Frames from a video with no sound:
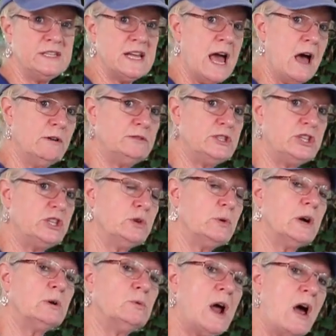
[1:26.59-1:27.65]
down to
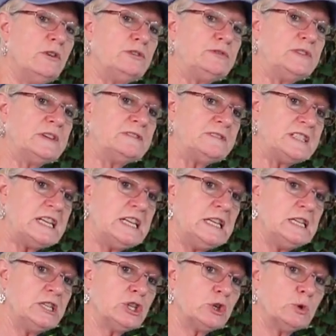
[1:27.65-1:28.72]
around
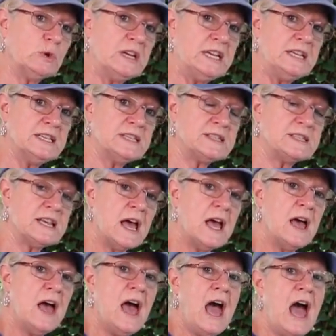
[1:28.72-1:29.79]
15 degrees
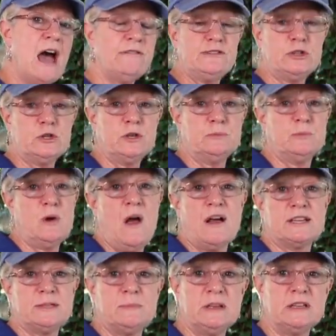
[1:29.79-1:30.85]
after
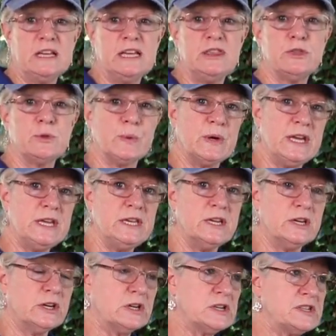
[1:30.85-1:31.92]
approximately 3
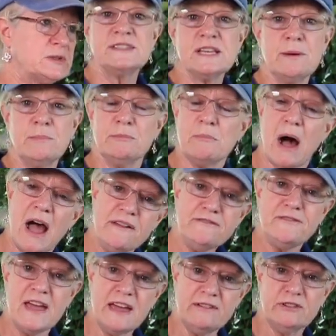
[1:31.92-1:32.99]
years. Some of my
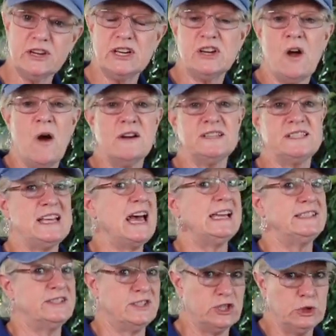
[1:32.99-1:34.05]
favorite are
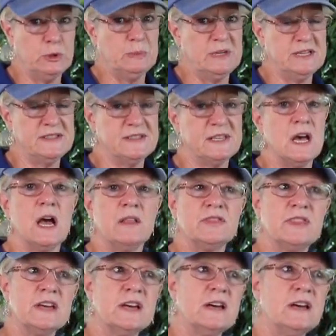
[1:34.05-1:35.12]
satsumas.
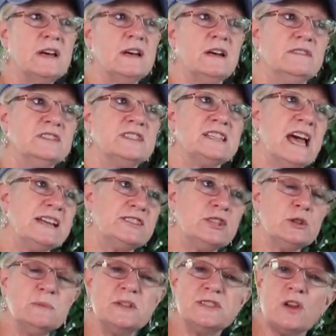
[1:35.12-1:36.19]
The
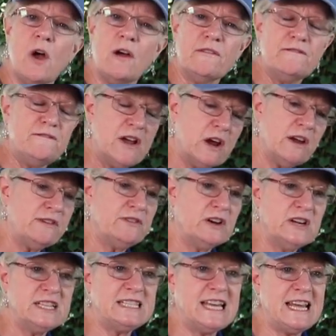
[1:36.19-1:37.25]
satsumas are very,
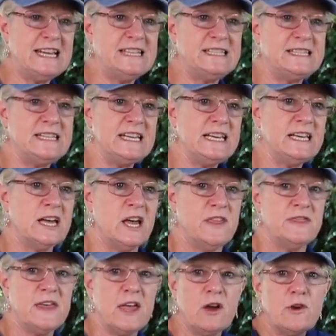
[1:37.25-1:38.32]
very tasty.
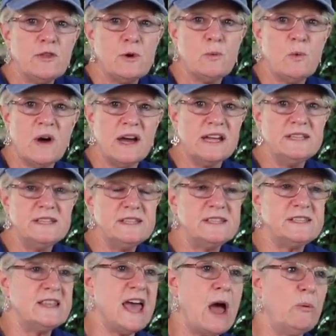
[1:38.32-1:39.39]
They are the
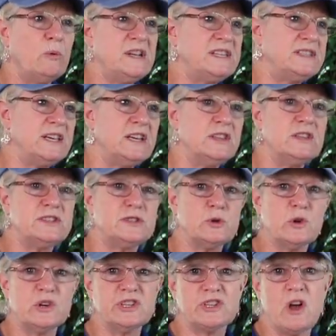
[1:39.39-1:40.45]
ones that we see in the
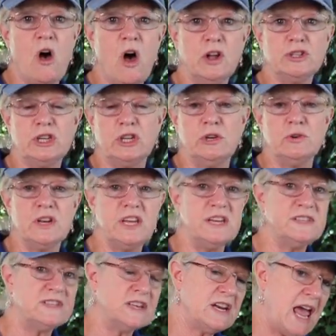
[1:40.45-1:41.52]
stores called
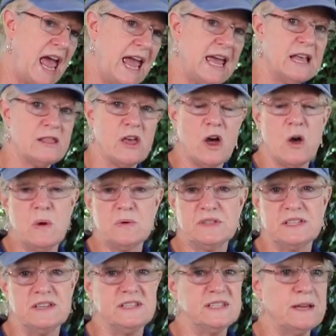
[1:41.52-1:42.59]
cuties and
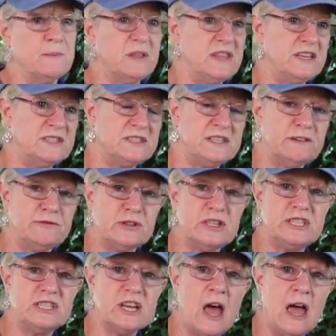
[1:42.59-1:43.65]
halos and some of these
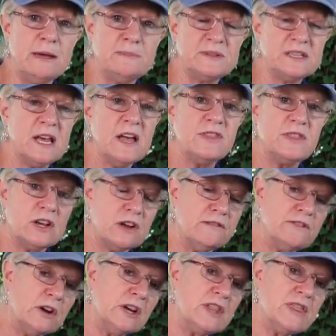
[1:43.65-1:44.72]
different types that are
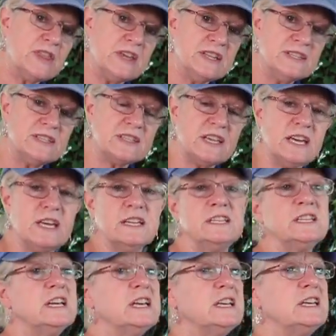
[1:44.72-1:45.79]
very
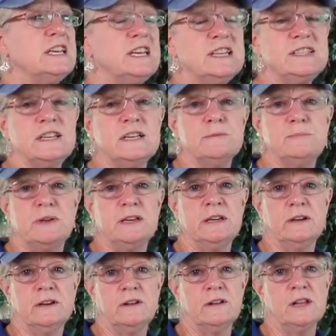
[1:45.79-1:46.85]
thin-skinned, easy to
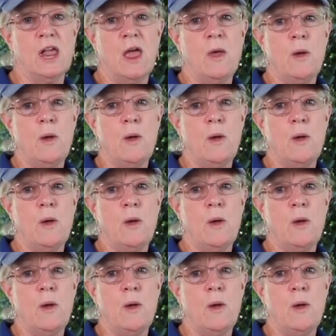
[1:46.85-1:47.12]
peel.